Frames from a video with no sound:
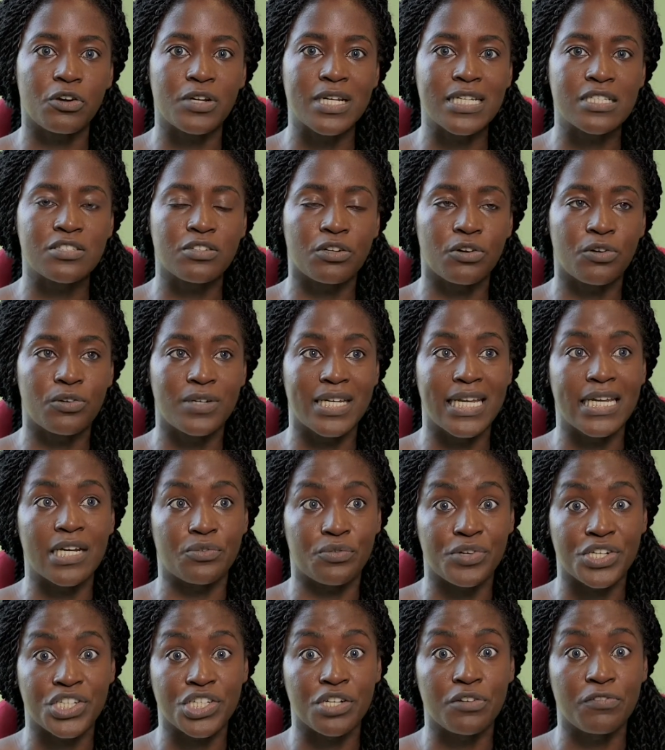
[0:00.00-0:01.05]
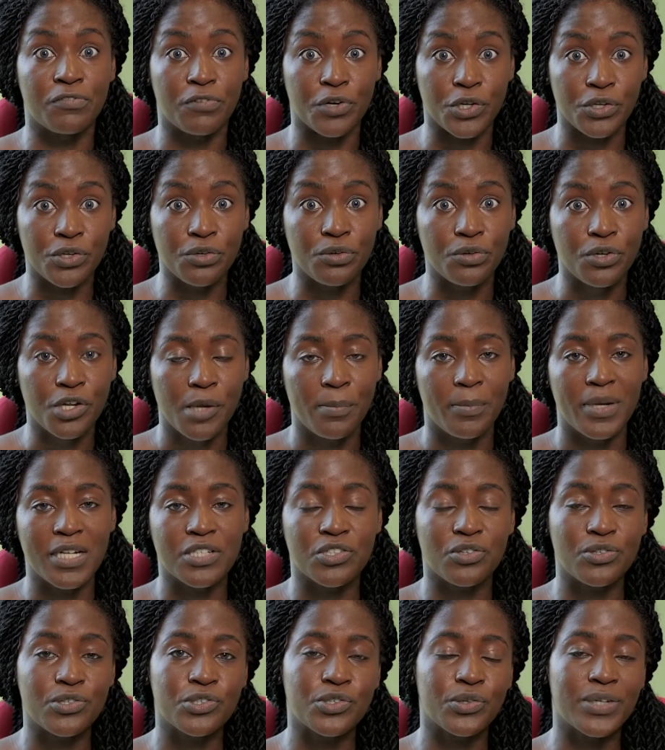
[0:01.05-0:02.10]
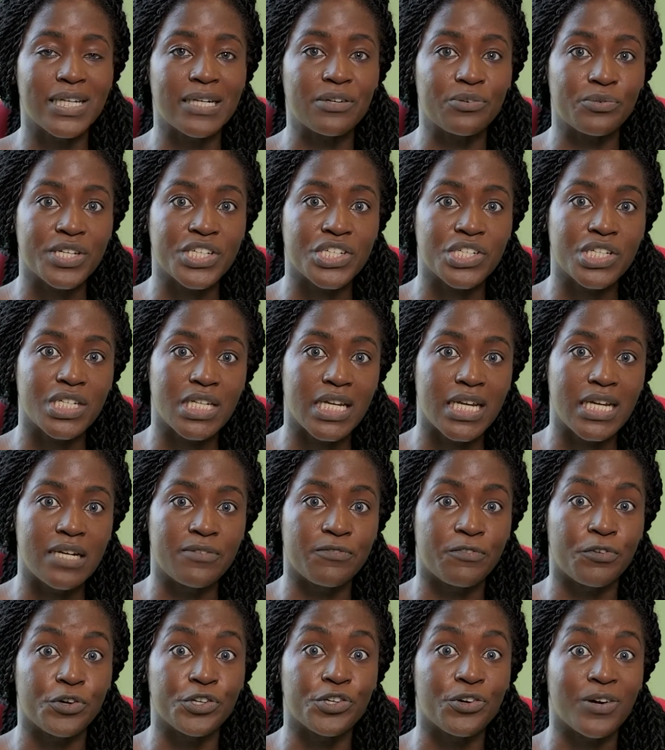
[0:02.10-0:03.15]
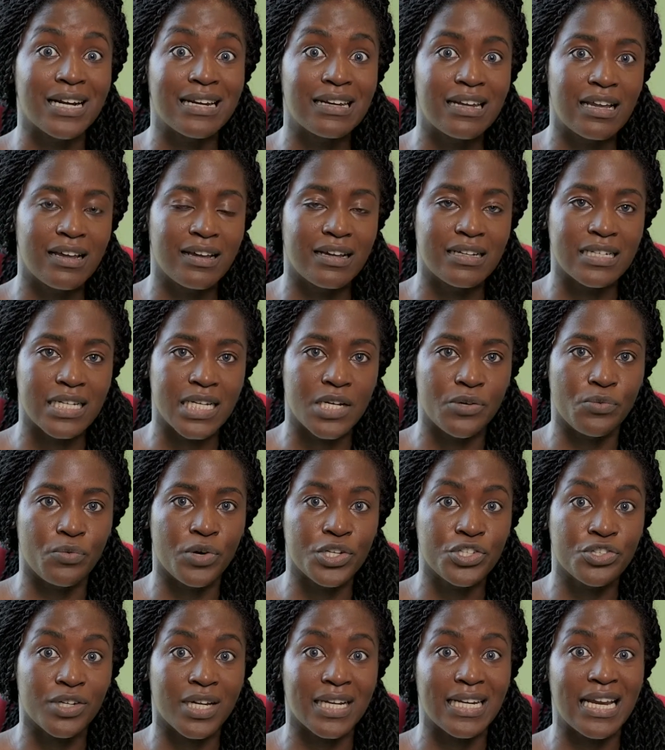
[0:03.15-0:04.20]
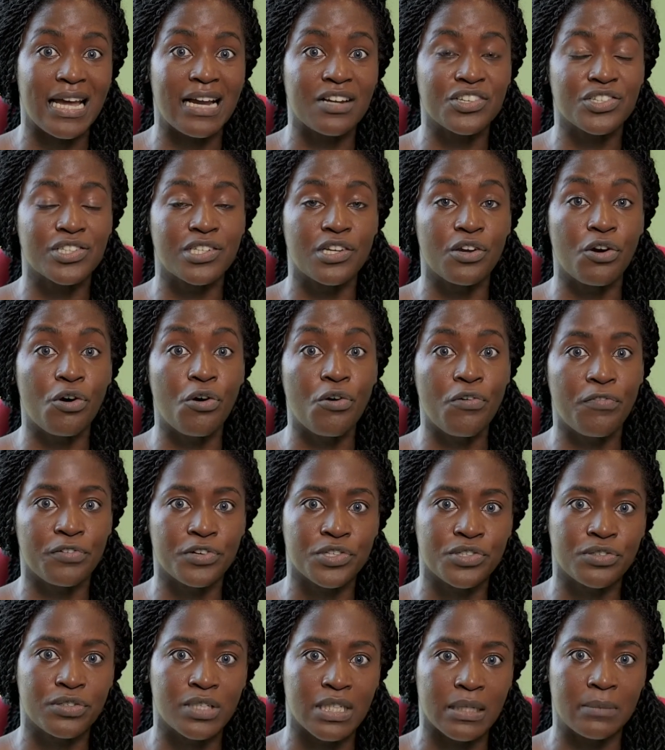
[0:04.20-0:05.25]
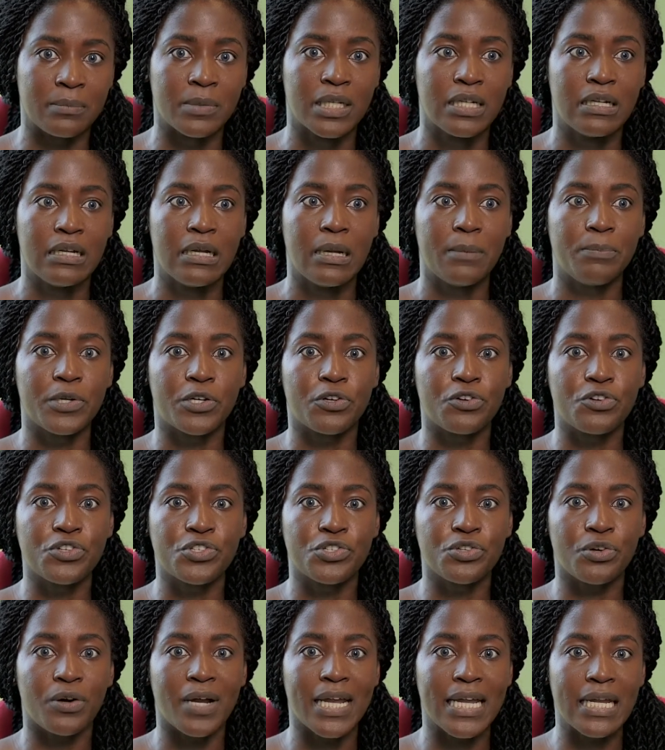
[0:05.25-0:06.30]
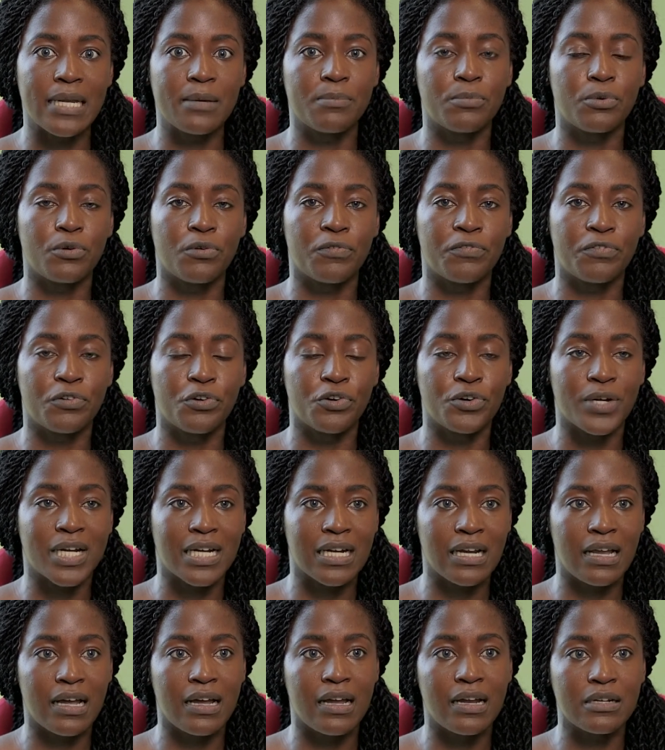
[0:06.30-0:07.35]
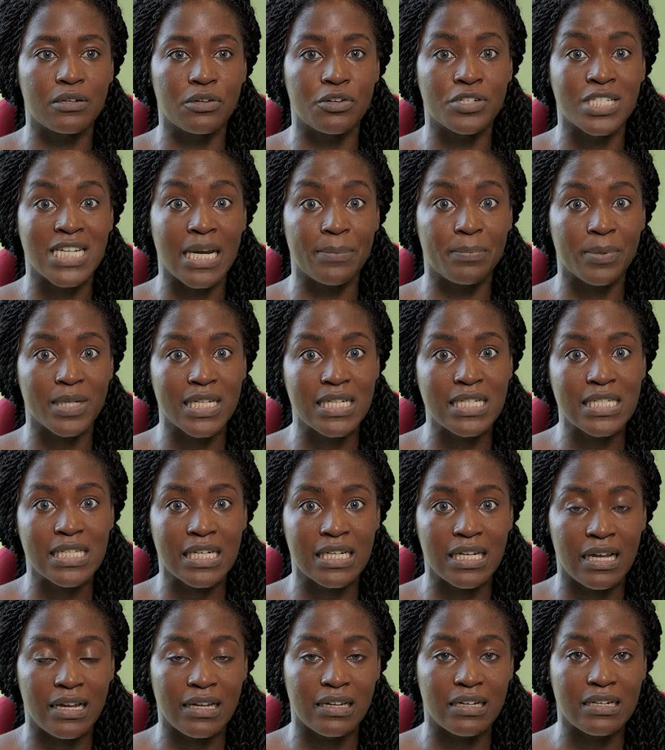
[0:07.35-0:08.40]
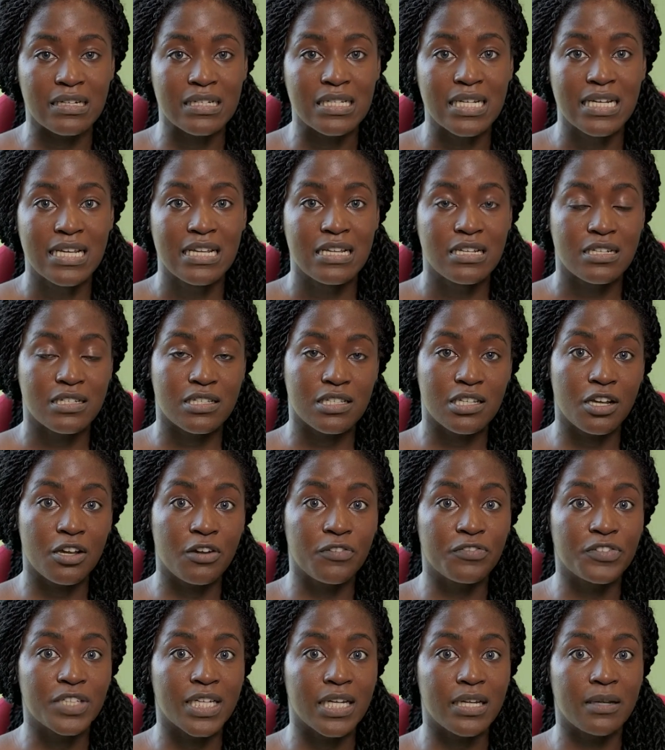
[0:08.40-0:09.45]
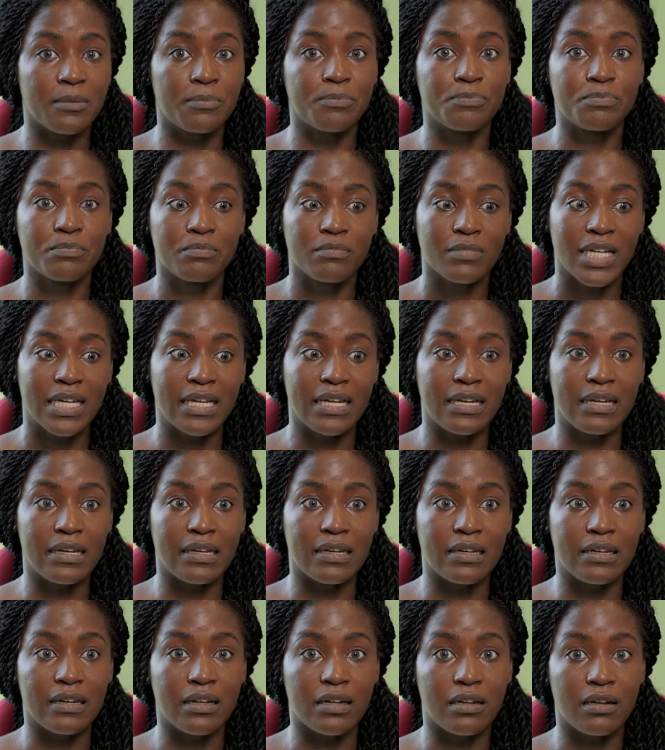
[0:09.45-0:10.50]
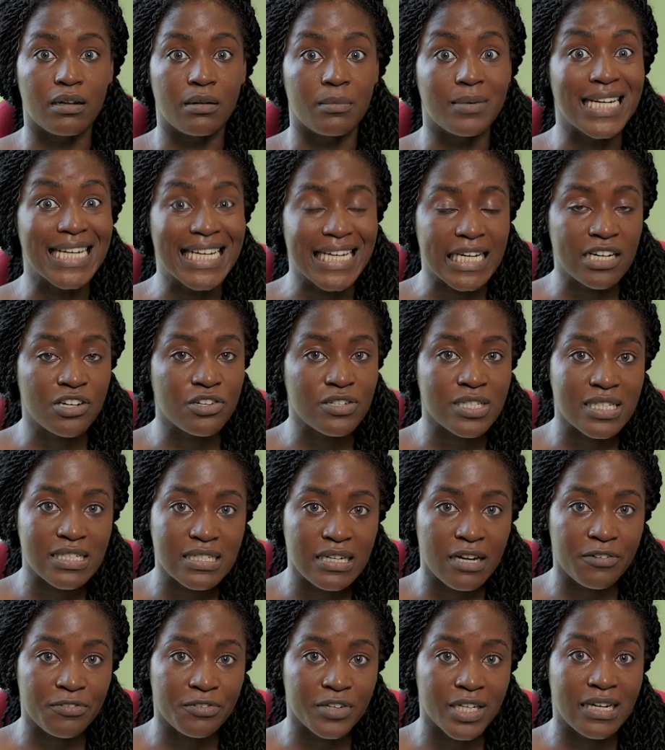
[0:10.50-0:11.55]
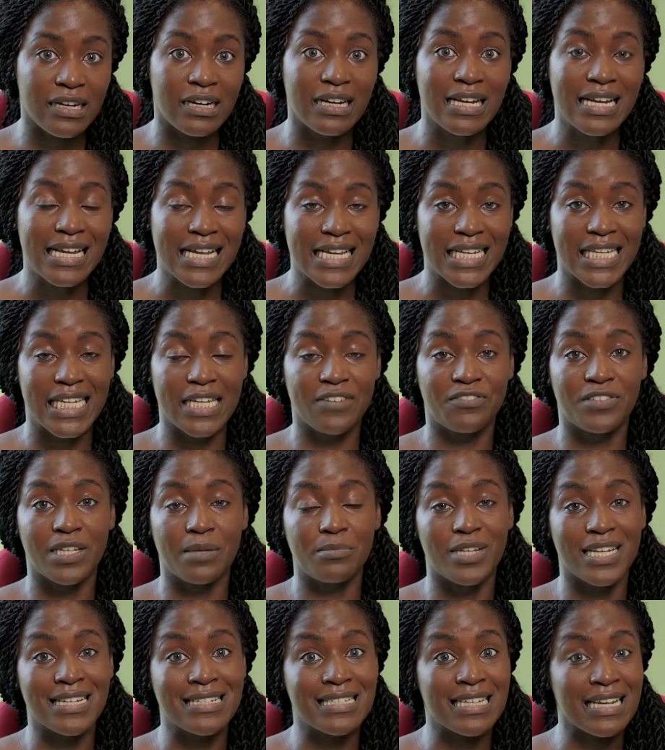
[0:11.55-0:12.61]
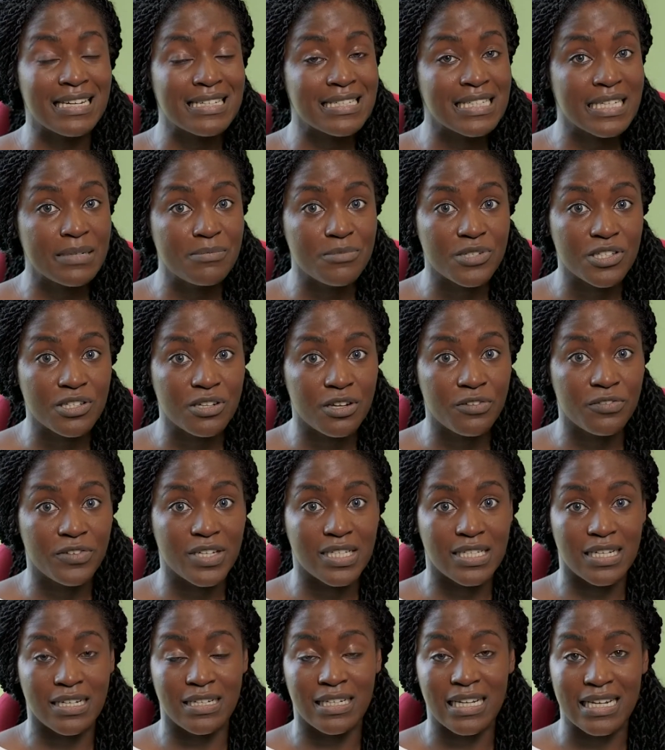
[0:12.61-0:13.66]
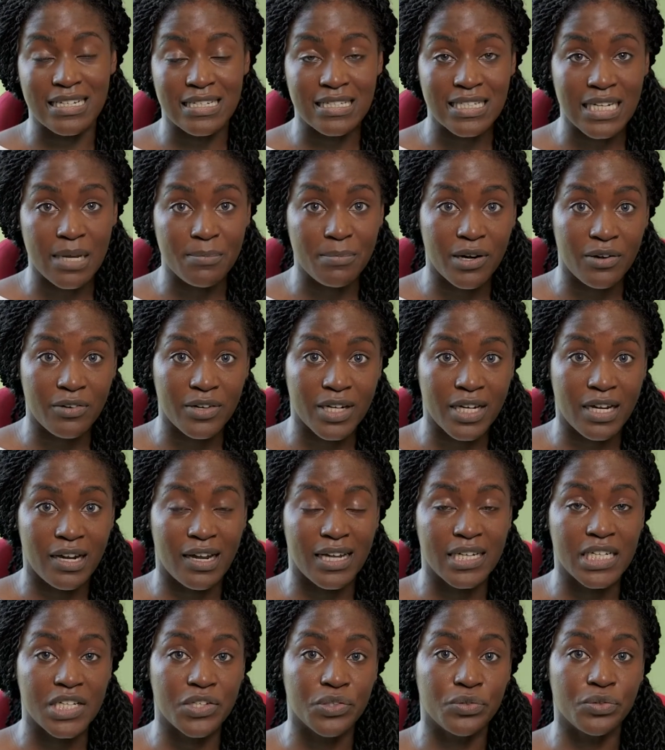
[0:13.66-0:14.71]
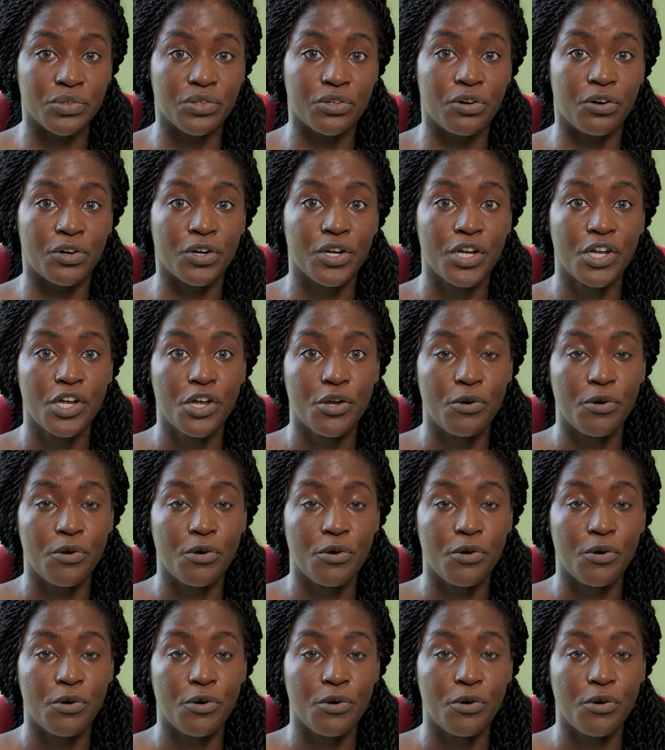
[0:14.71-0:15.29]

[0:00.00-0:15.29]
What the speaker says: it's not only enriching for you, but it's also enriching for your client in what you can actually offer to them, because you're able, for a client, a Japanese client, serve them in Lagos in Africa, give them the exact same service in Latin America and in New York.